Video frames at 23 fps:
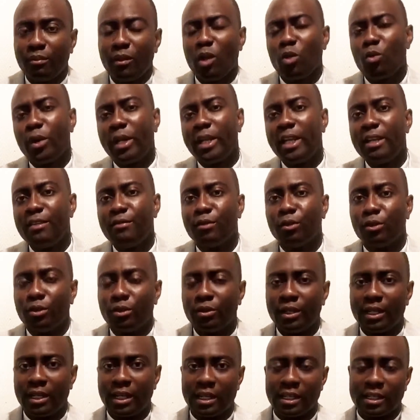when
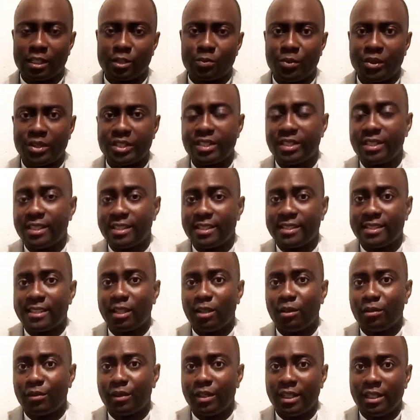evil expresses
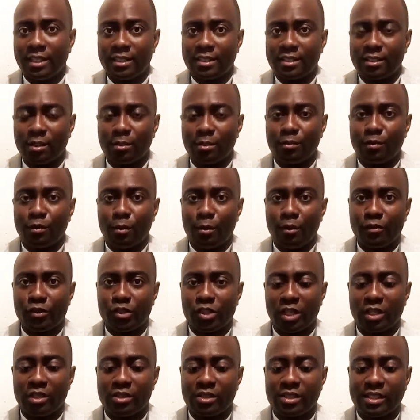itself in some form of
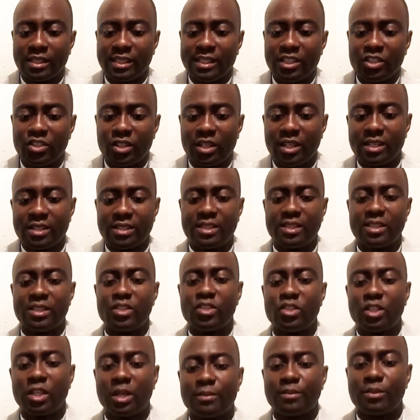jealousy. In
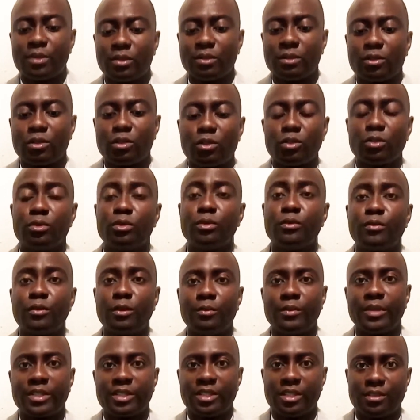Genesis chapter 2, from
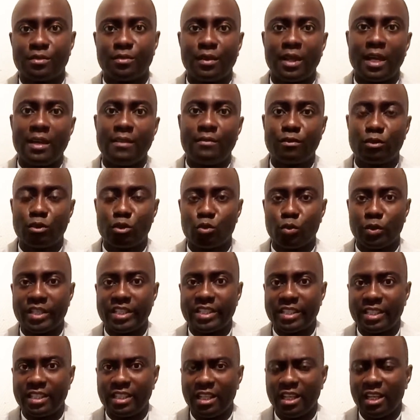verses 5 to
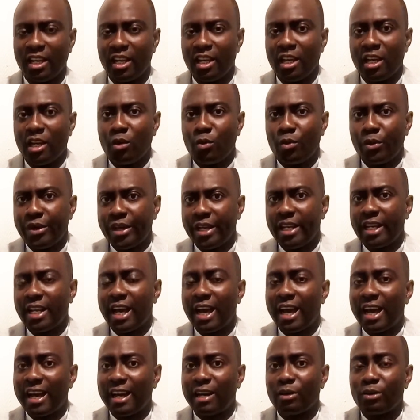20, we read
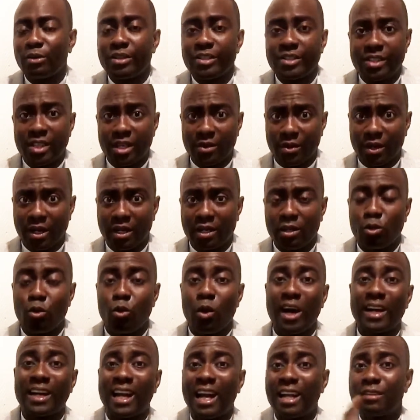how Sarah, who
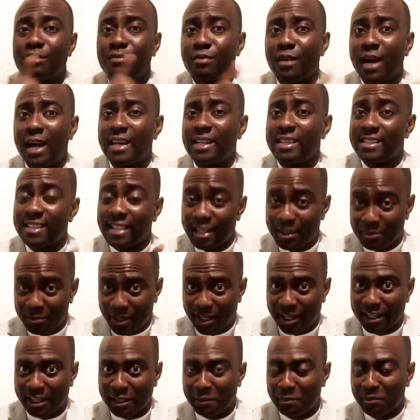had advised
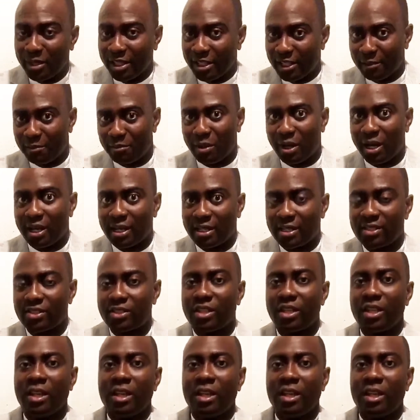Abraham in the past